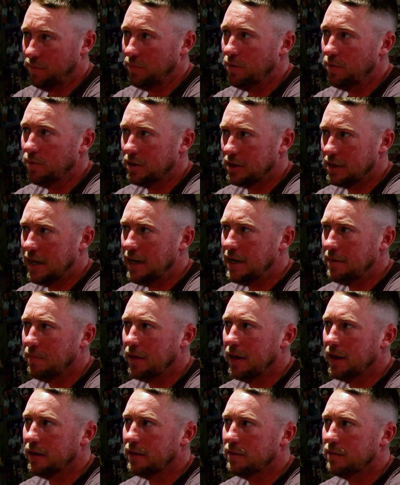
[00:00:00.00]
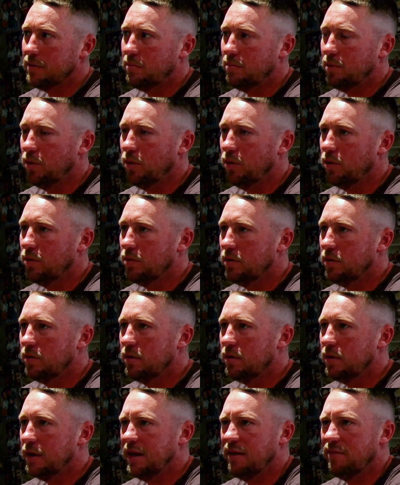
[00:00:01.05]
from you at Tamar, but
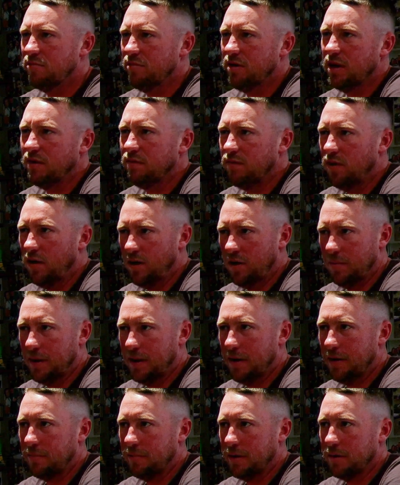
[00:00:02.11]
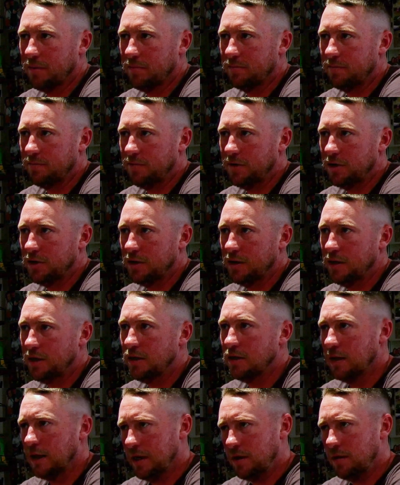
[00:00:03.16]
I never really thought about it when I'm fishing.
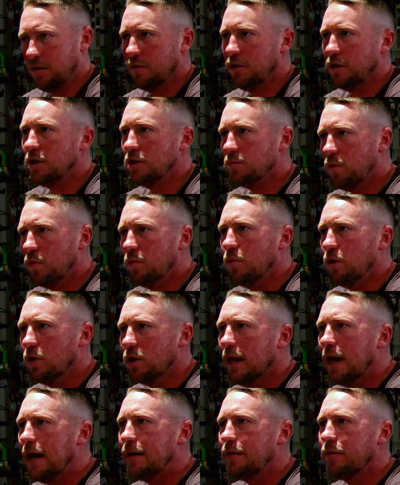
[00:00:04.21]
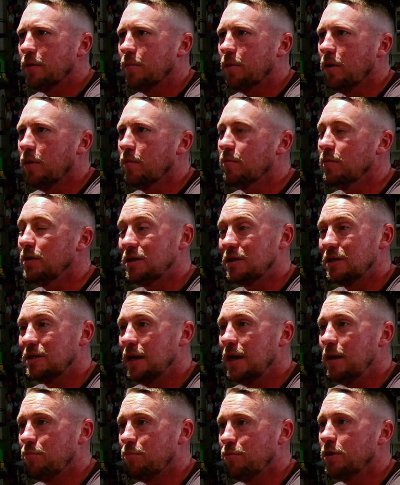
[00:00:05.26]
He's like, you know, you need to put more line on the bottom. It's the
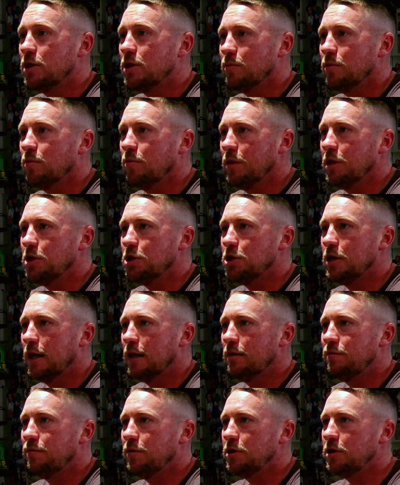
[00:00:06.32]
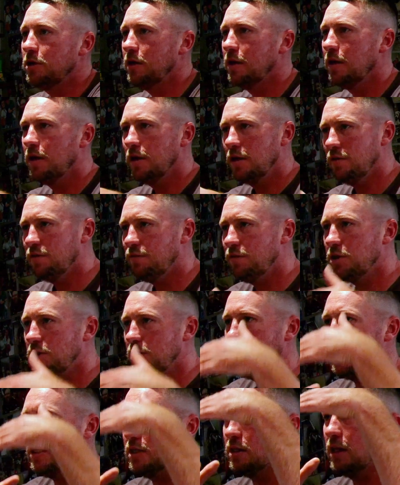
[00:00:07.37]
same principle when you're shallow fishing. You're
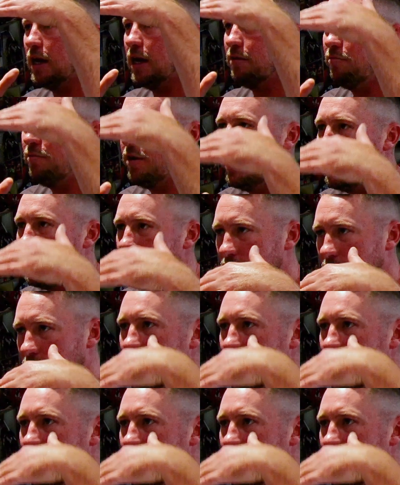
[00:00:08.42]
fishing these light rigs,